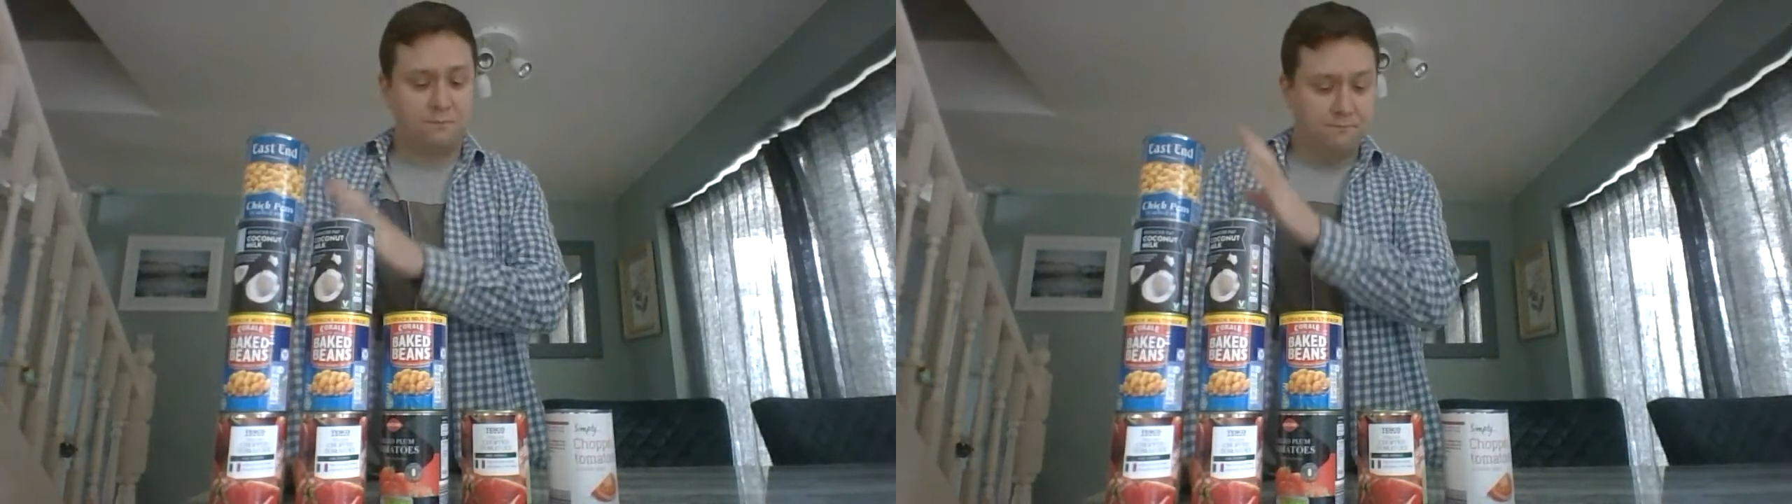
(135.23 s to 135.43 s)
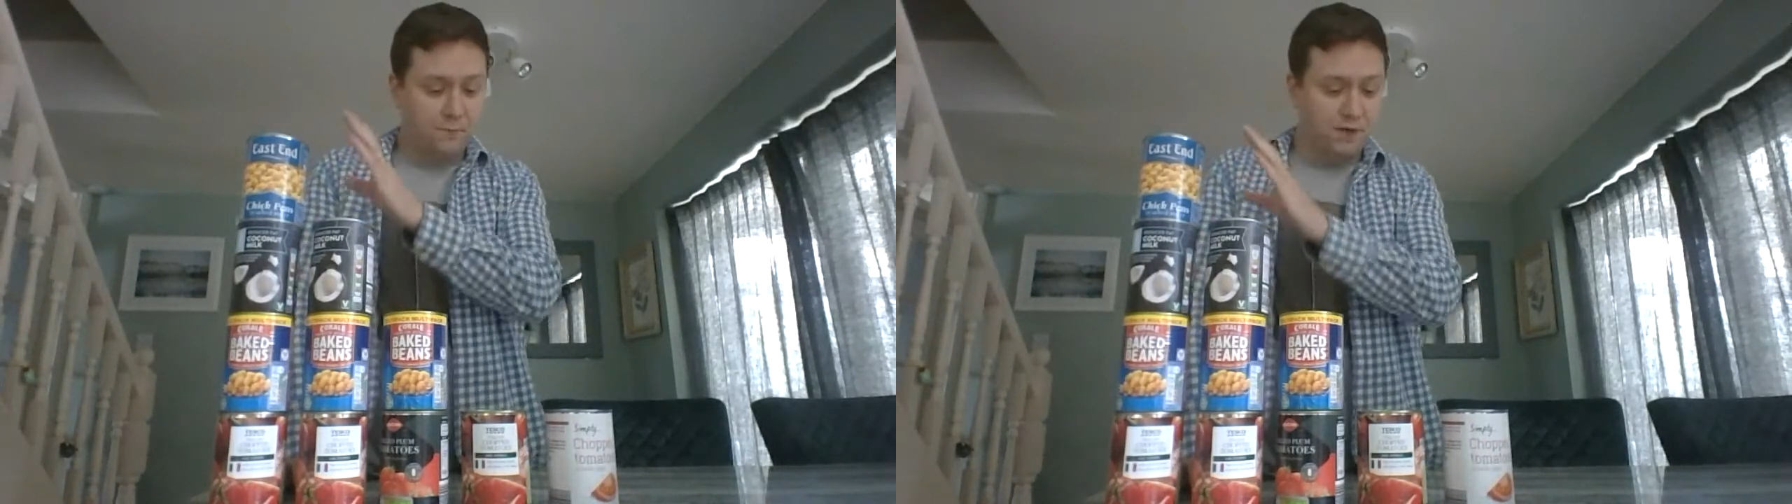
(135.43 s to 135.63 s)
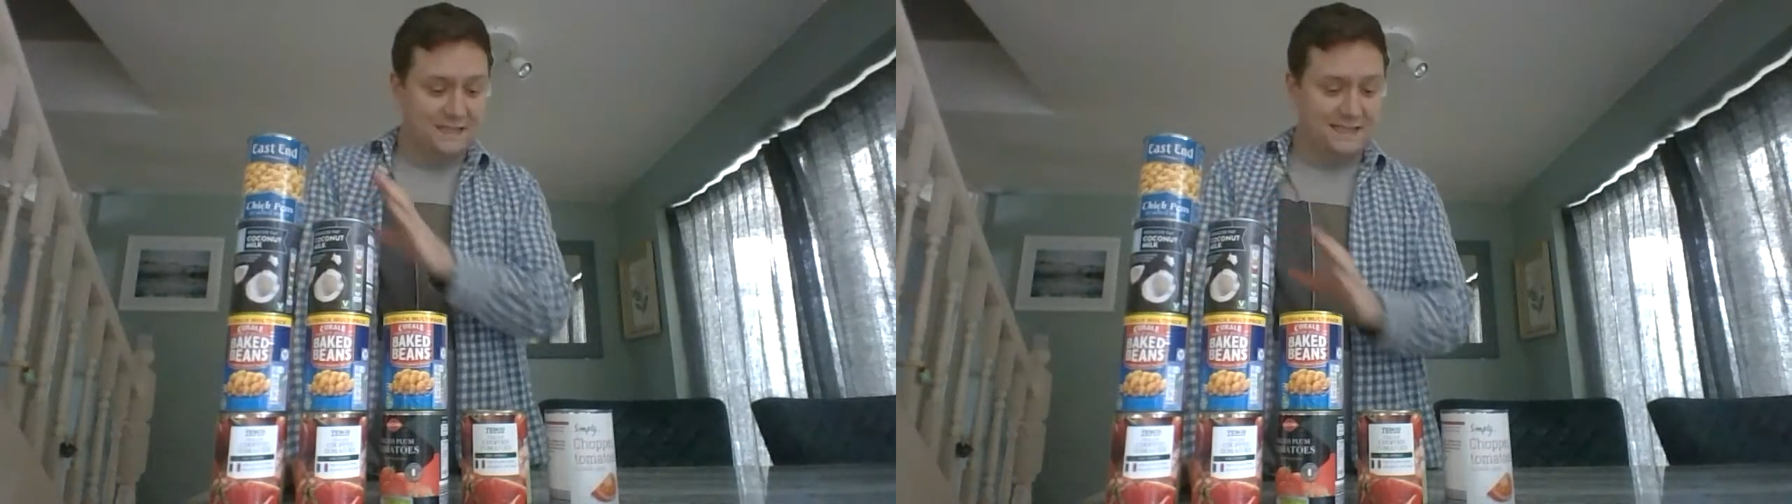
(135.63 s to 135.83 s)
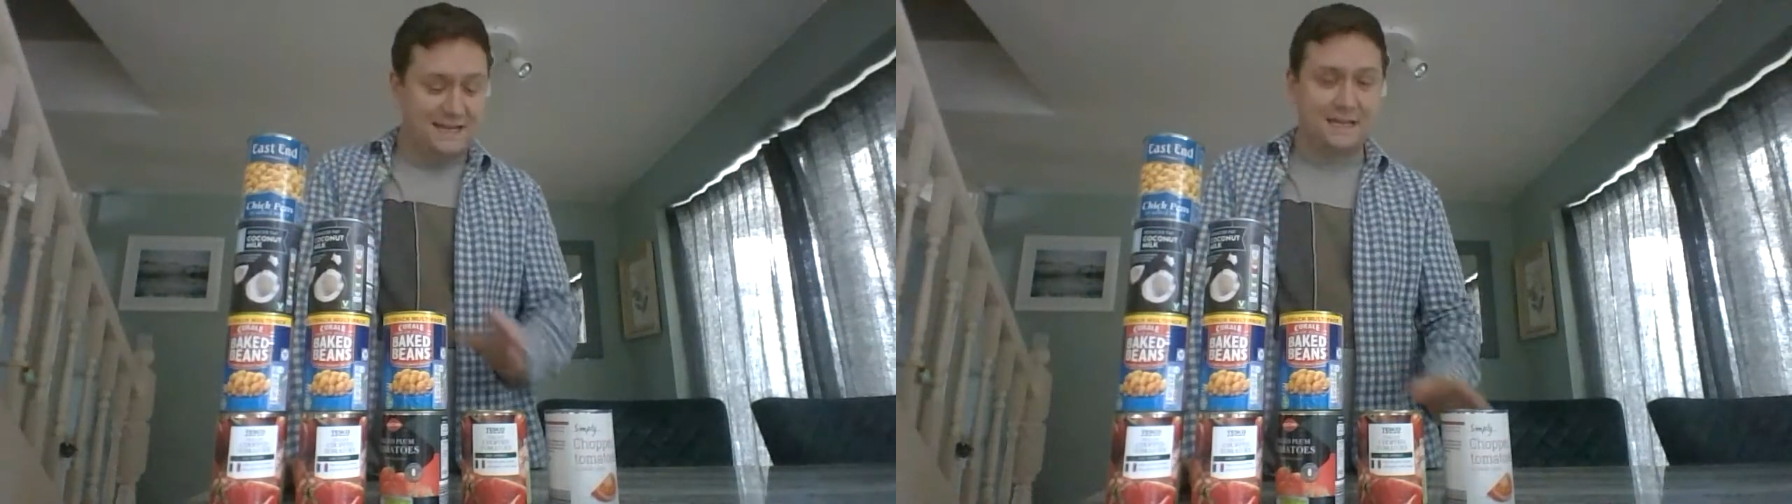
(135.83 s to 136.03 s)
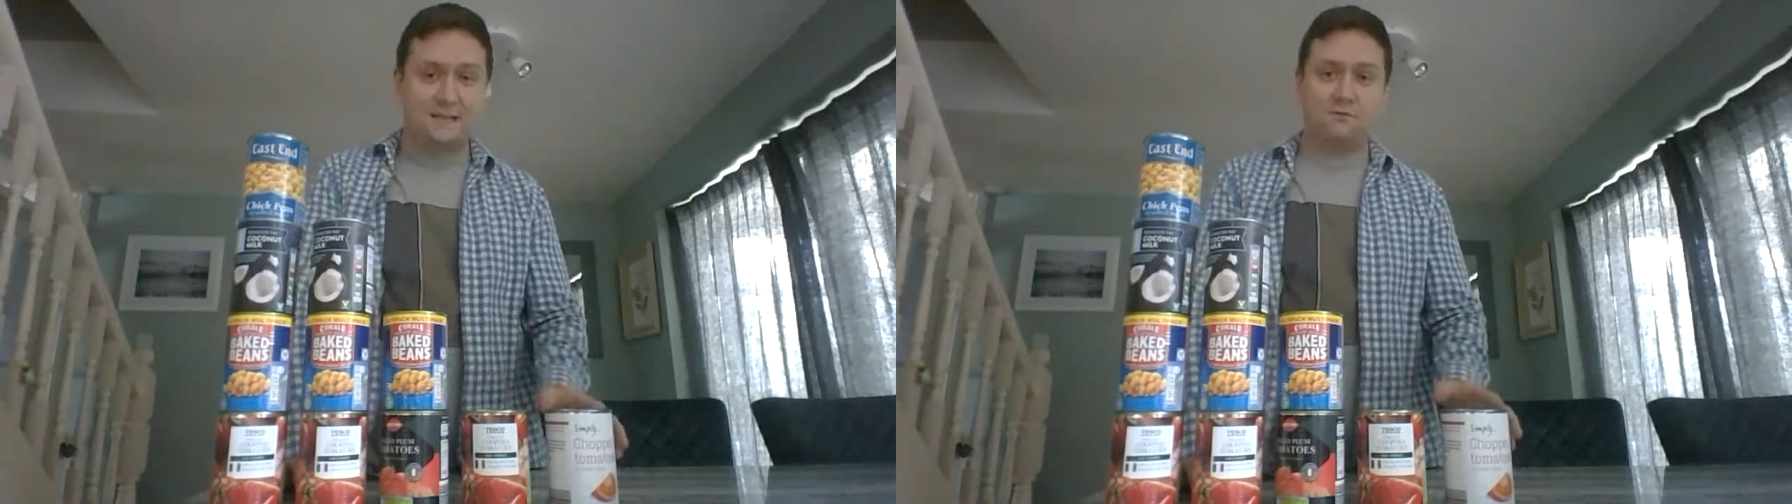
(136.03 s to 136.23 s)
My
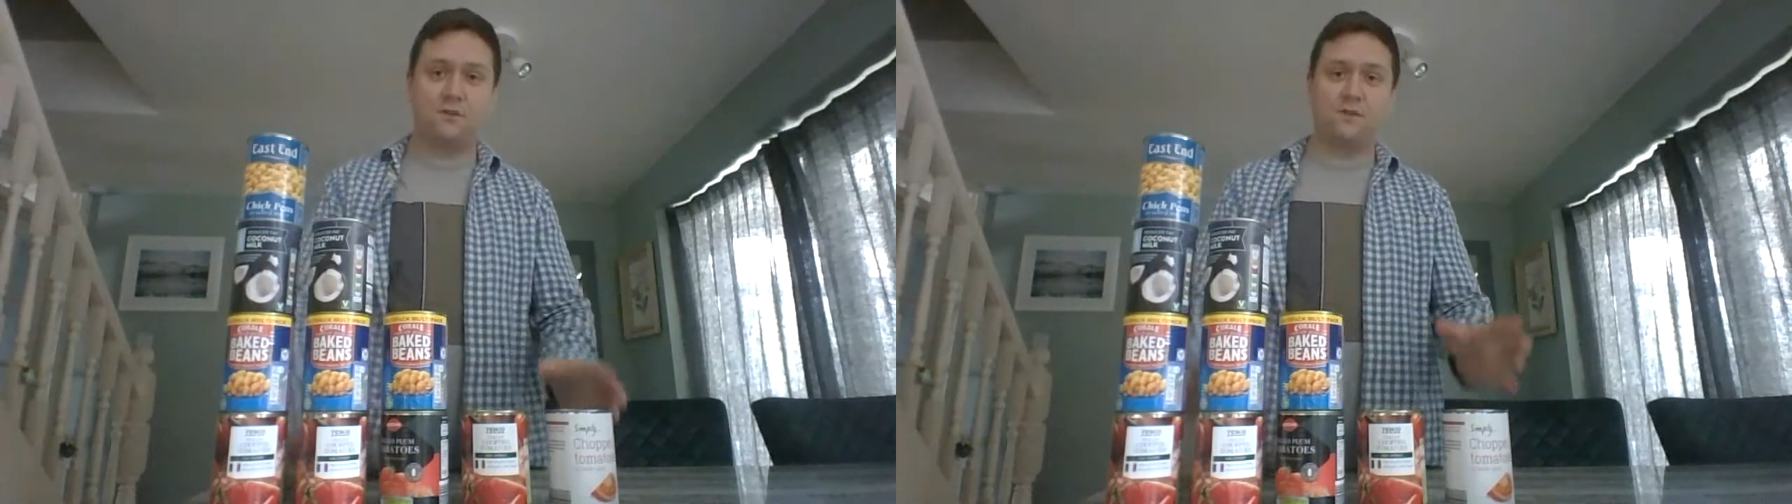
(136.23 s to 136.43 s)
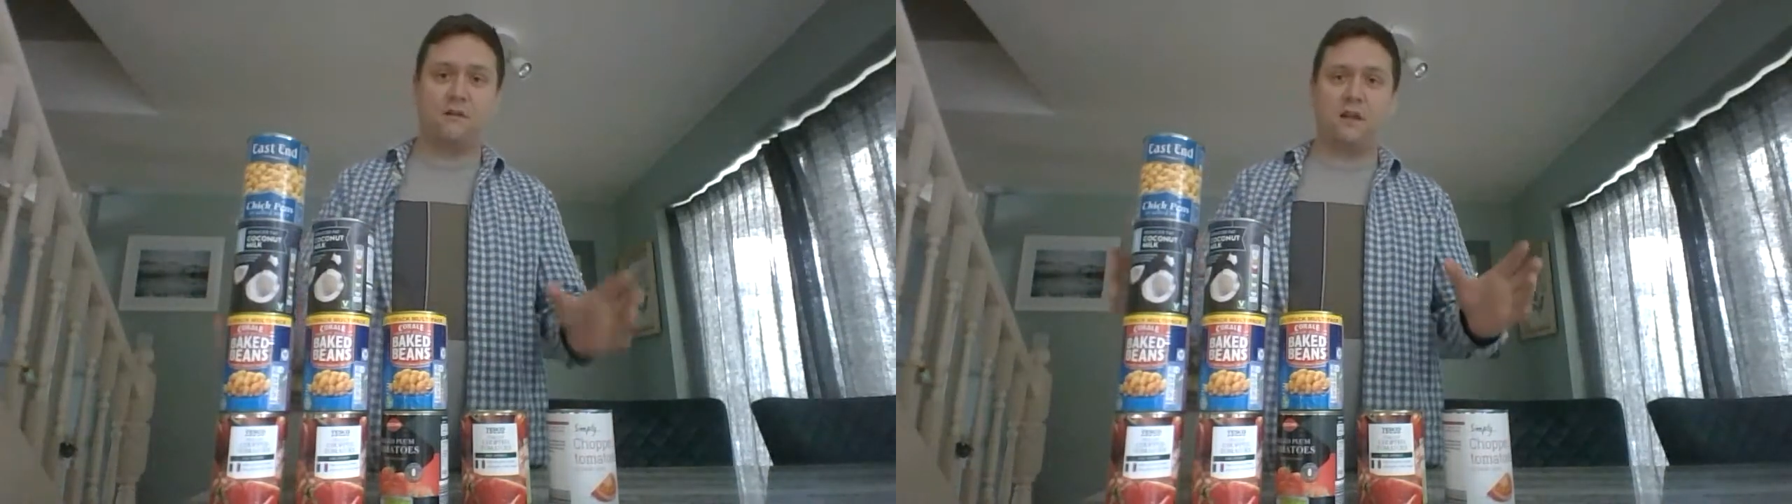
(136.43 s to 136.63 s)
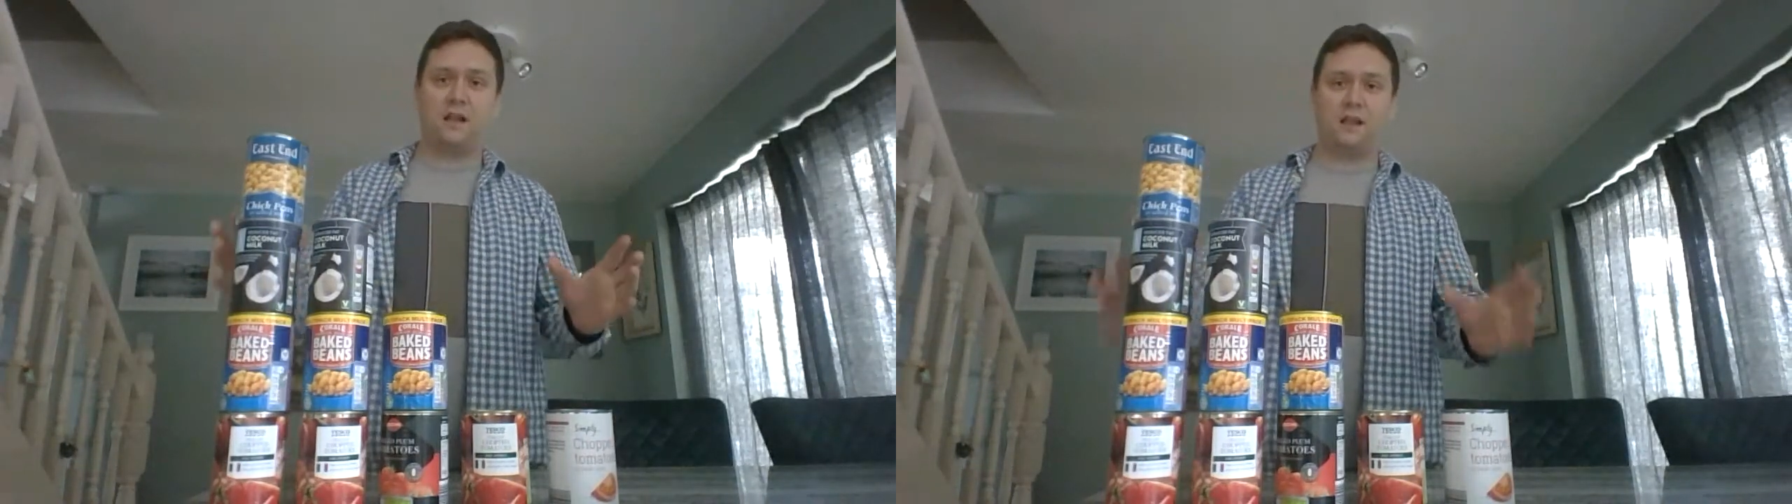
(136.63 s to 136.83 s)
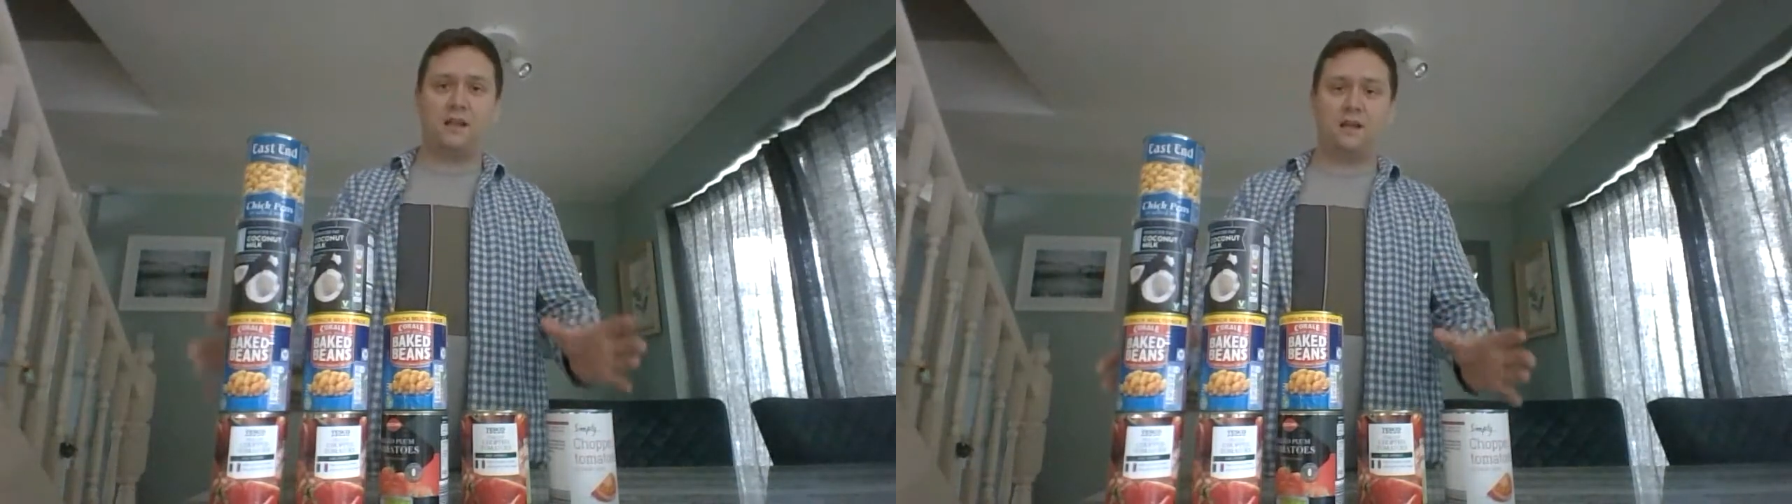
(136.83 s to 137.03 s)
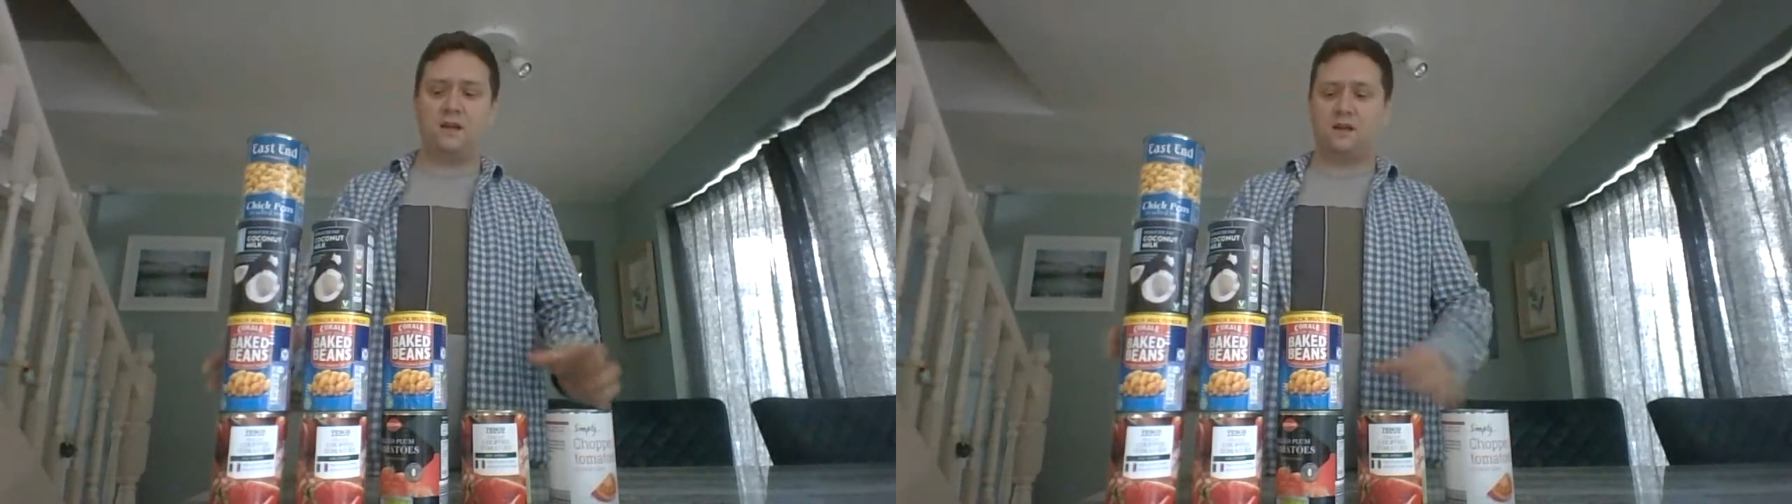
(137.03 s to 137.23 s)
data is very
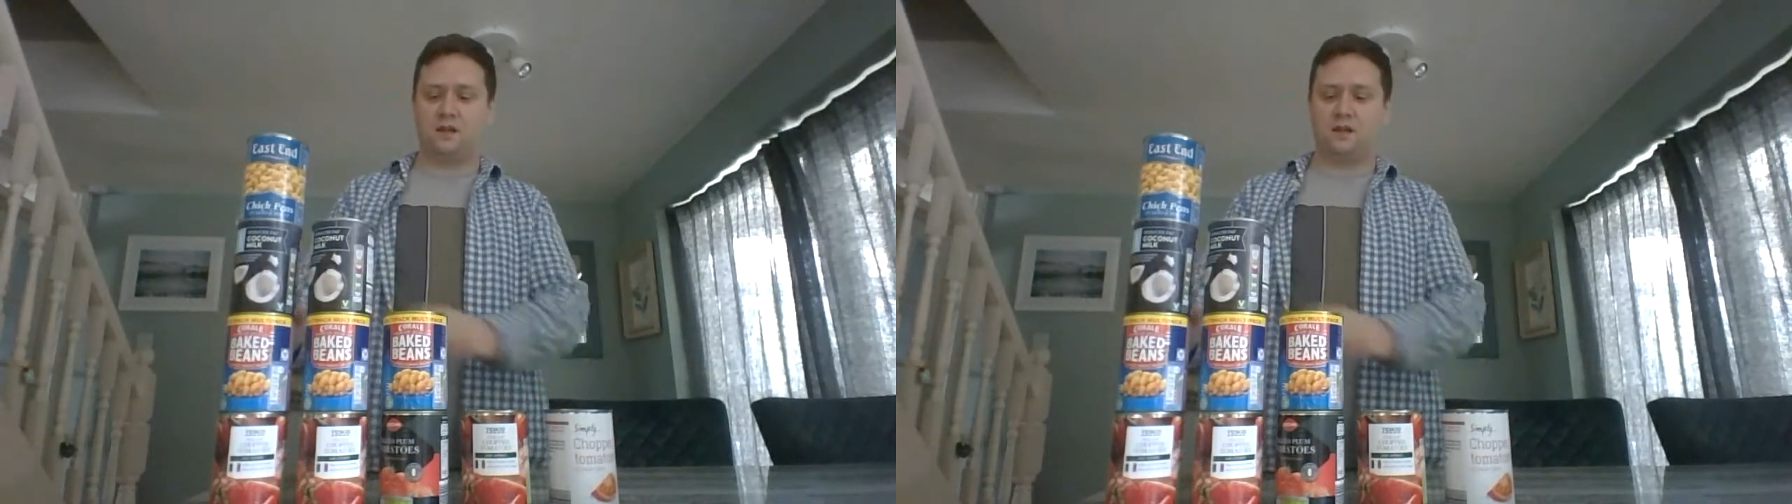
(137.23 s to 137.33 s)
clear,